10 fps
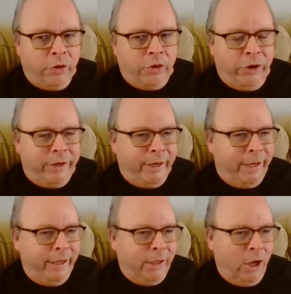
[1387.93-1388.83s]
Good
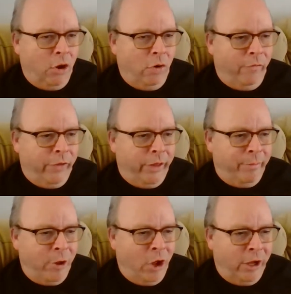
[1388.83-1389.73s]
tequila over
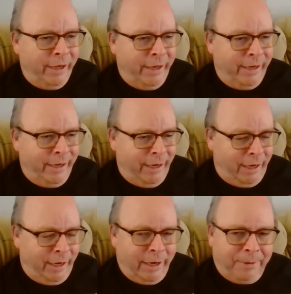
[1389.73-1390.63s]
them all, indeed.